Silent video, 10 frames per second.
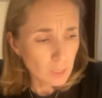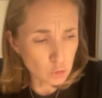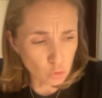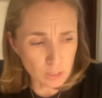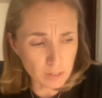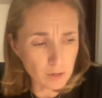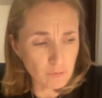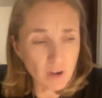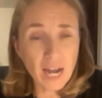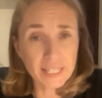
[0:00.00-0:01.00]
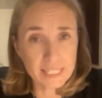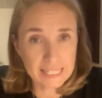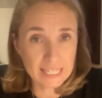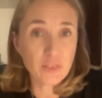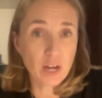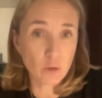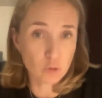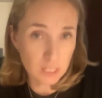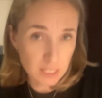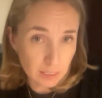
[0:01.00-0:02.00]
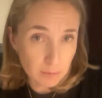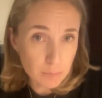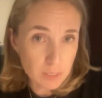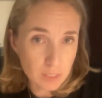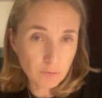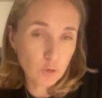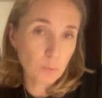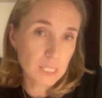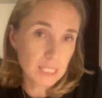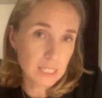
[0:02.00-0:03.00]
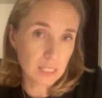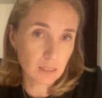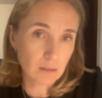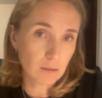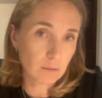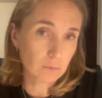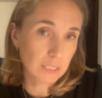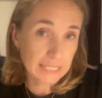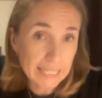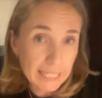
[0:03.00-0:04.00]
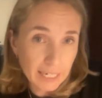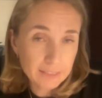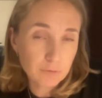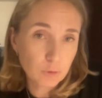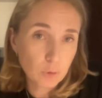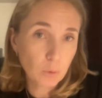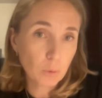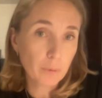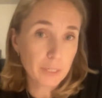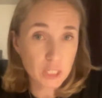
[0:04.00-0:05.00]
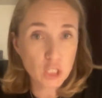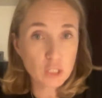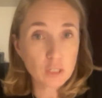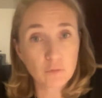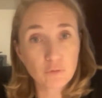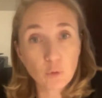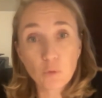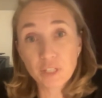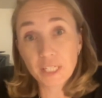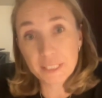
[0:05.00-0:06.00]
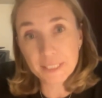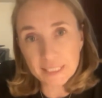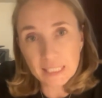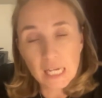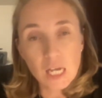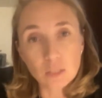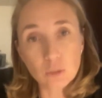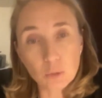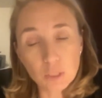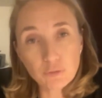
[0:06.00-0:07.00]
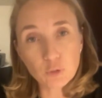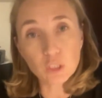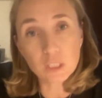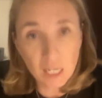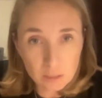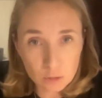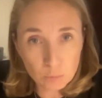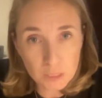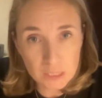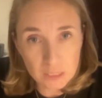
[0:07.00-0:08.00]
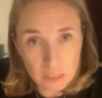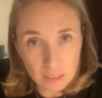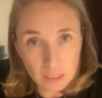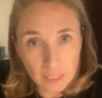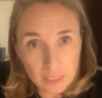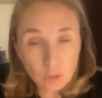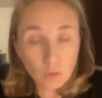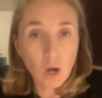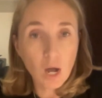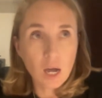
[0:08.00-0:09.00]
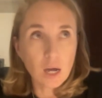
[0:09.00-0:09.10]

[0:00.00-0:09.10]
So the fine is 10,000 dirhams if you miss the deadline for registering for VAT. So if you started your business and then you're